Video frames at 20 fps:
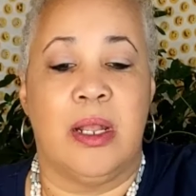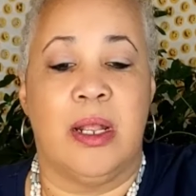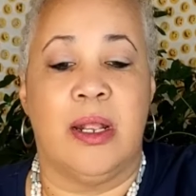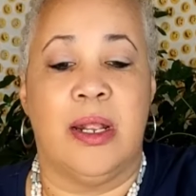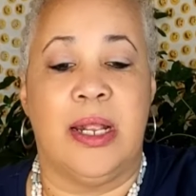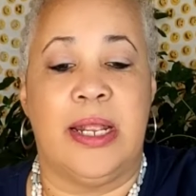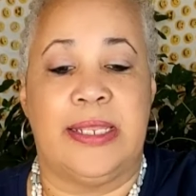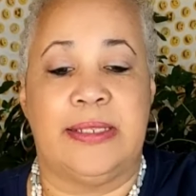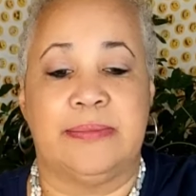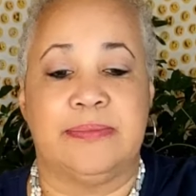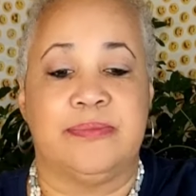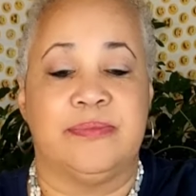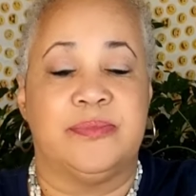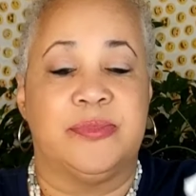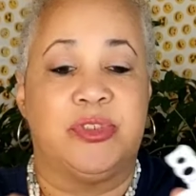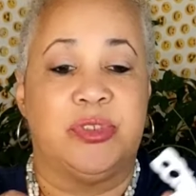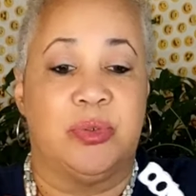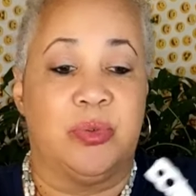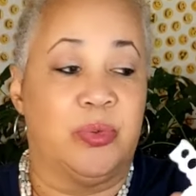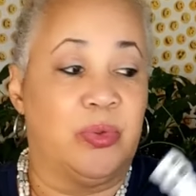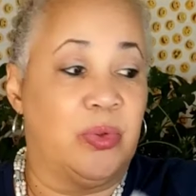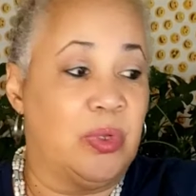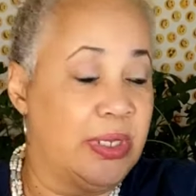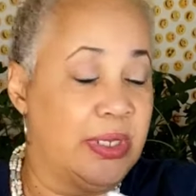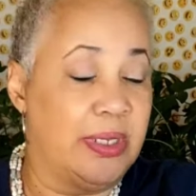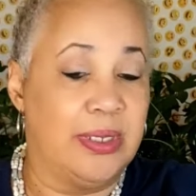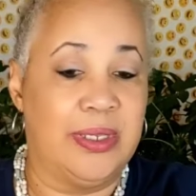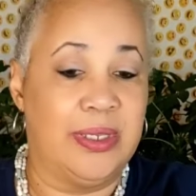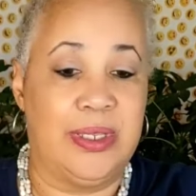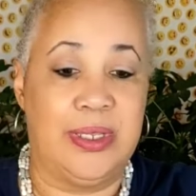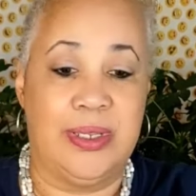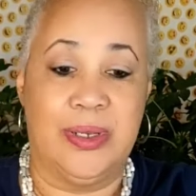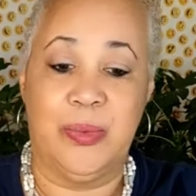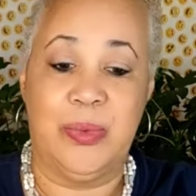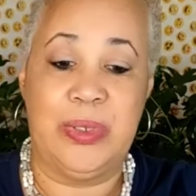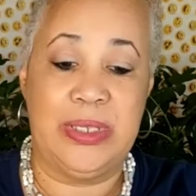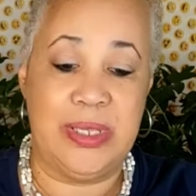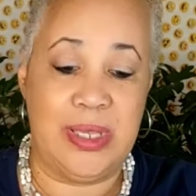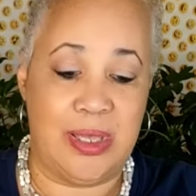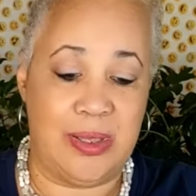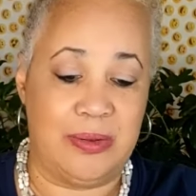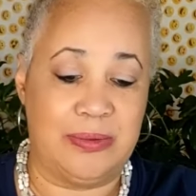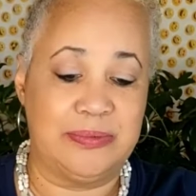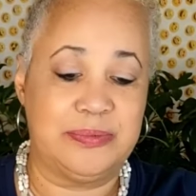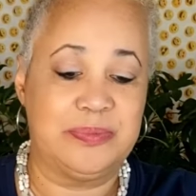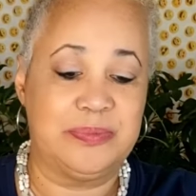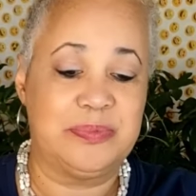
right, so here we go.